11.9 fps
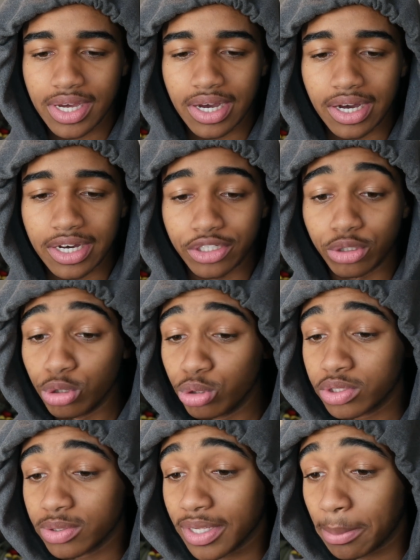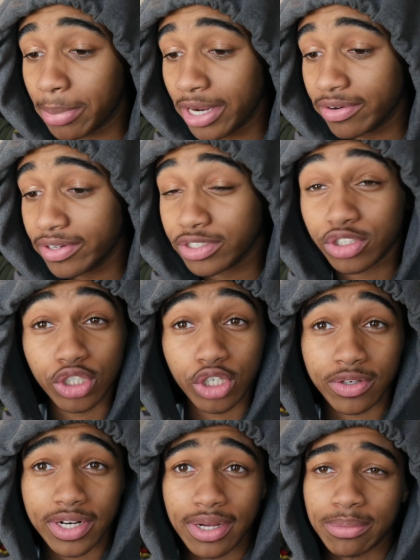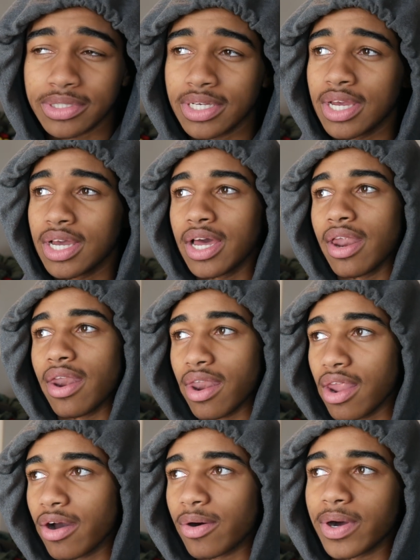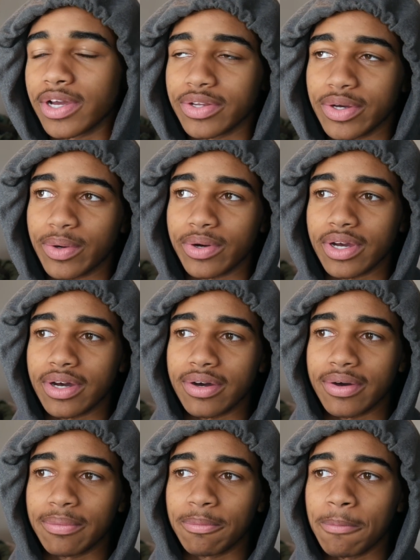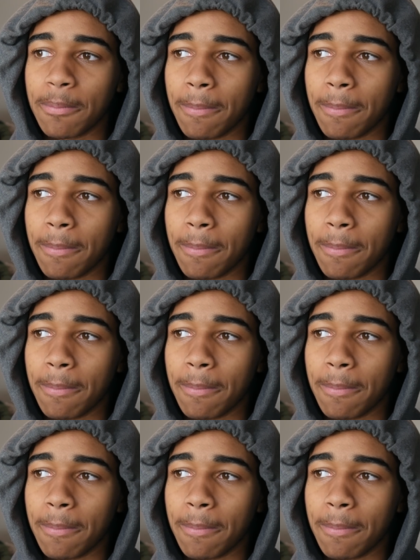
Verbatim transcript: Uh, do you still get periods or cramps? No, I don't. Um,